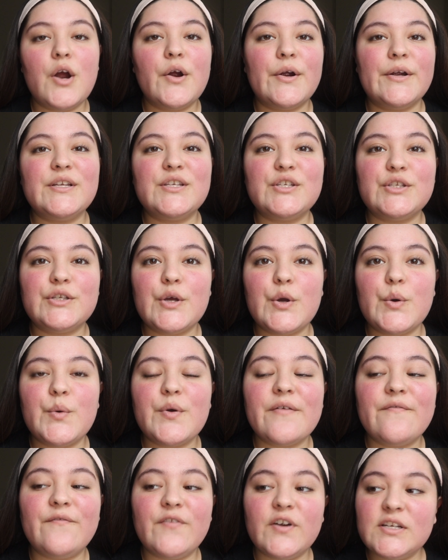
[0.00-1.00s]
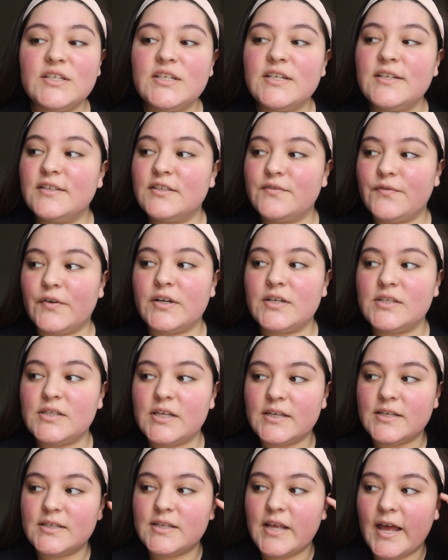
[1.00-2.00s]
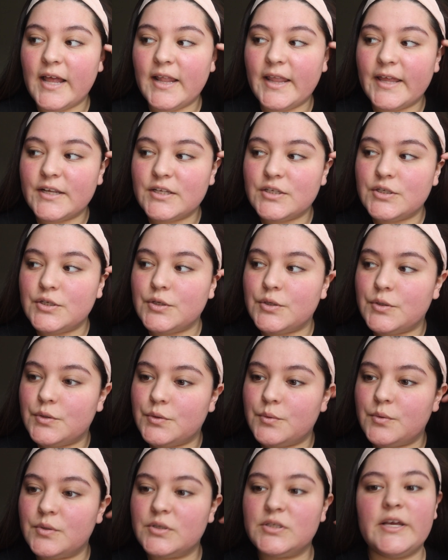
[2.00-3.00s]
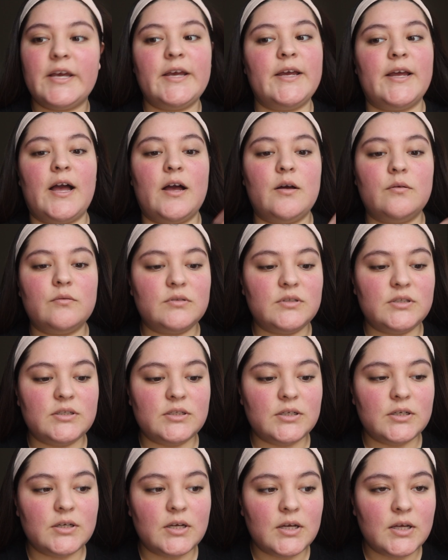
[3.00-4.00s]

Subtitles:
All right, so the first things first is I like to take out